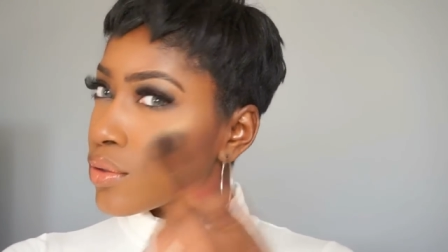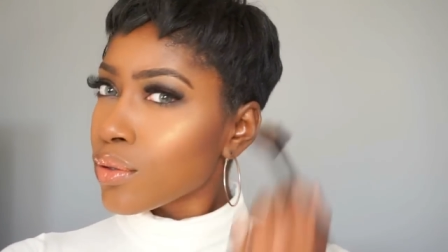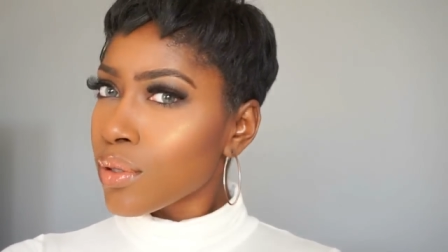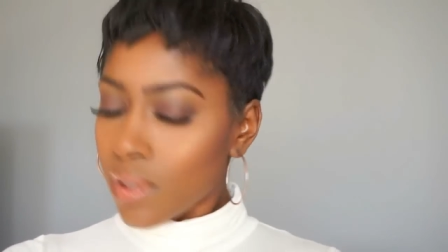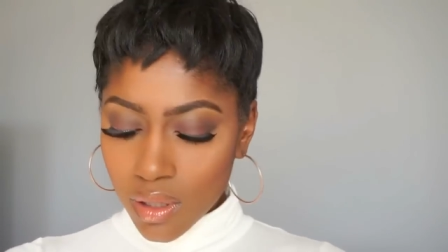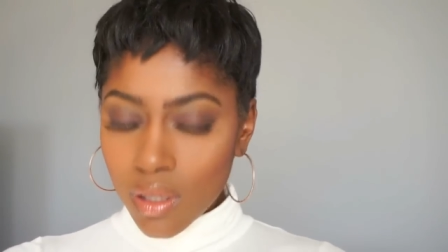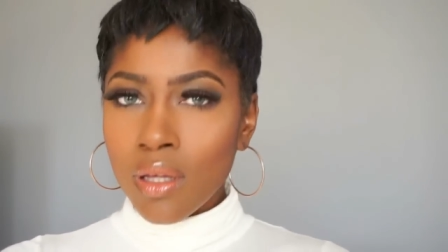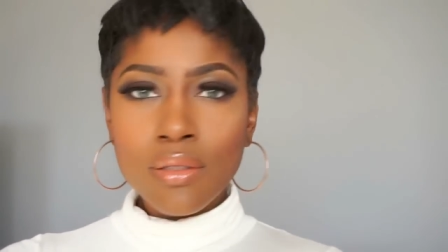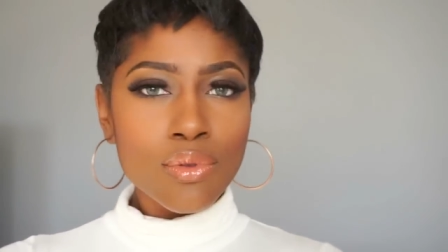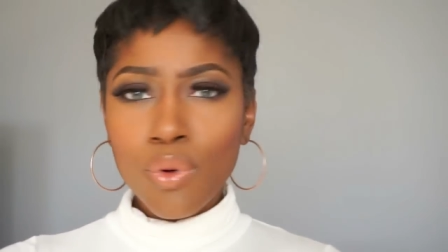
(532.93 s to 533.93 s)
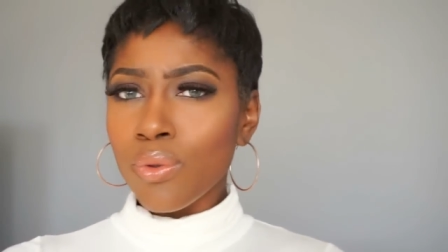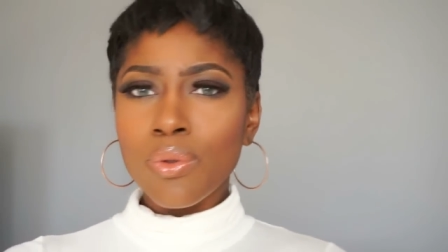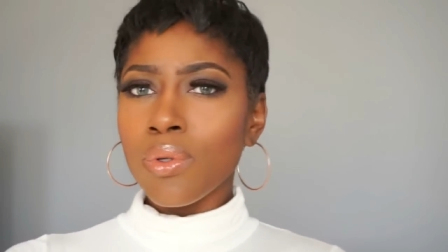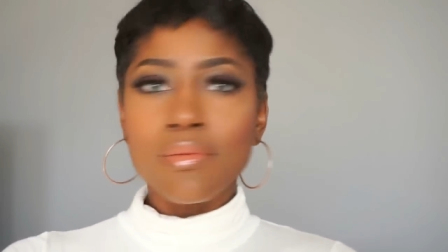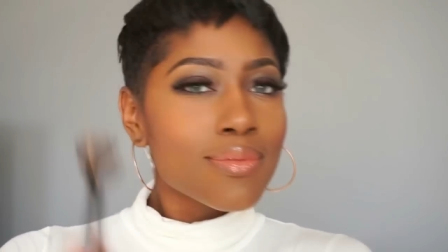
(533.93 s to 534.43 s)
It's my Makeup
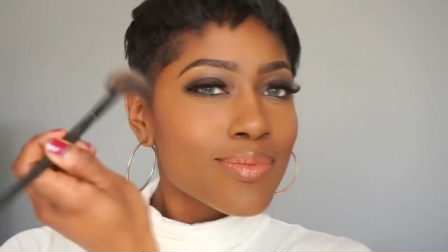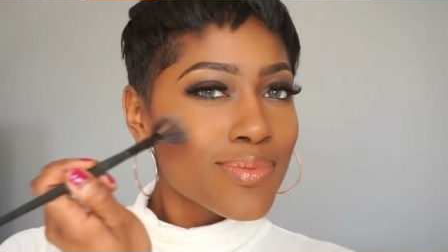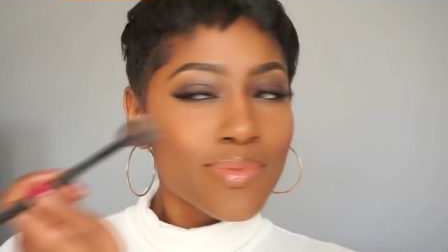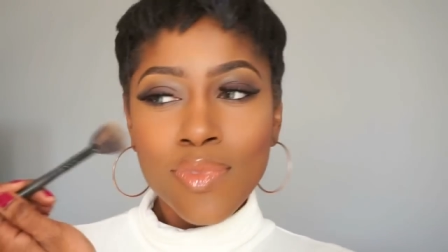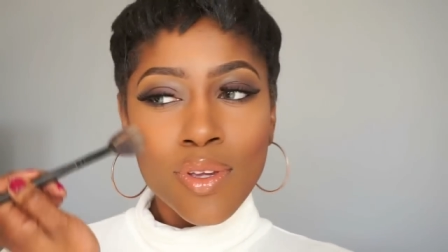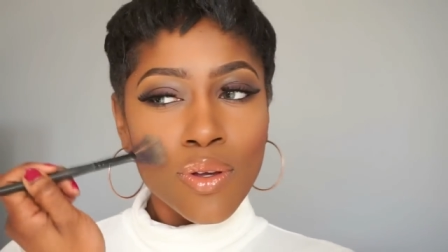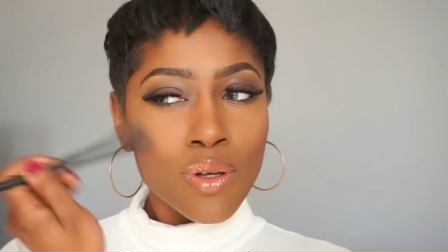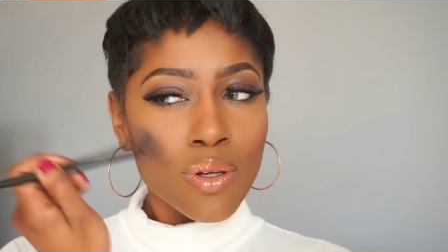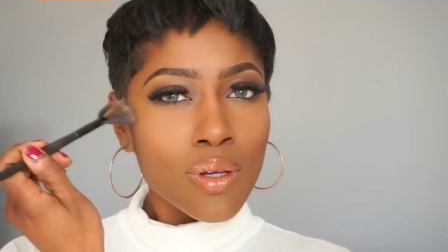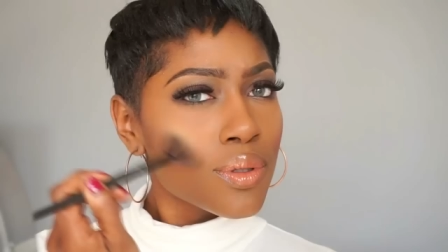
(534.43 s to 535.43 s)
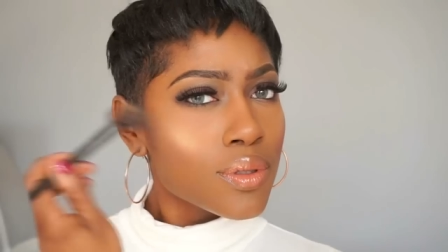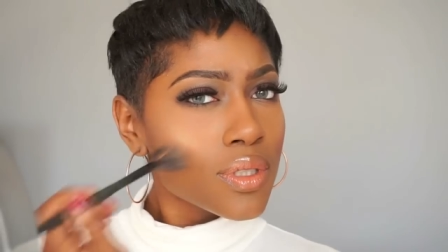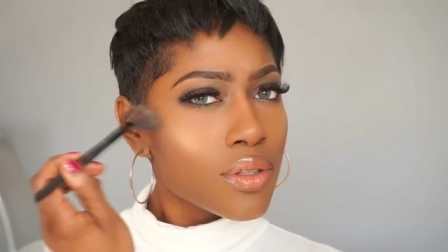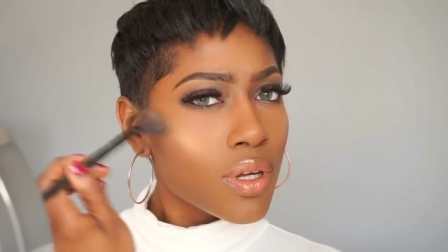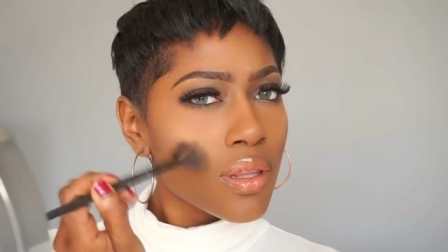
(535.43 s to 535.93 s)
Revolutions highlighter in
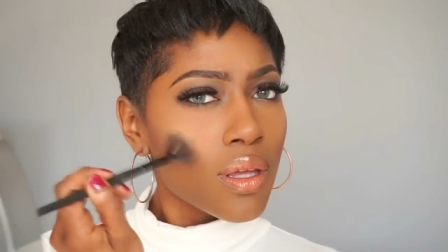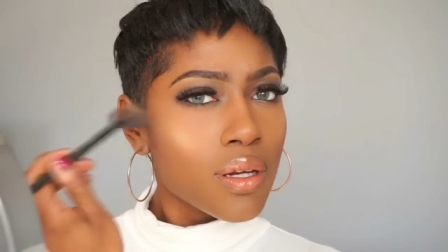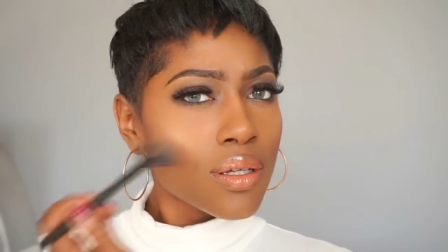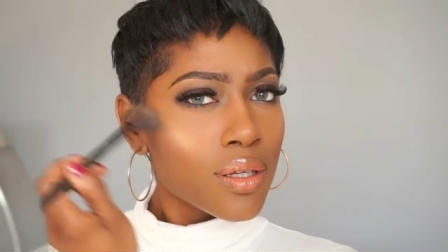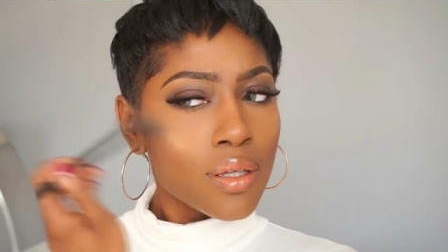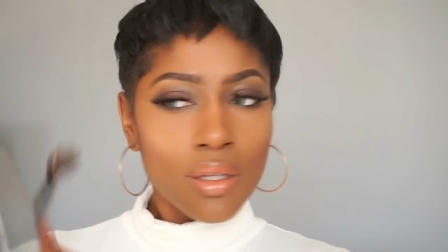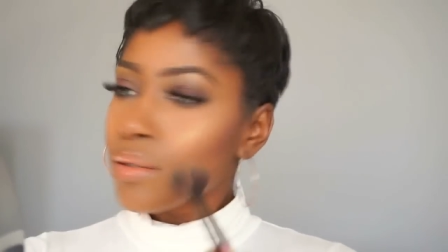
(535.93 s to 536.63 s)
Golden Lights.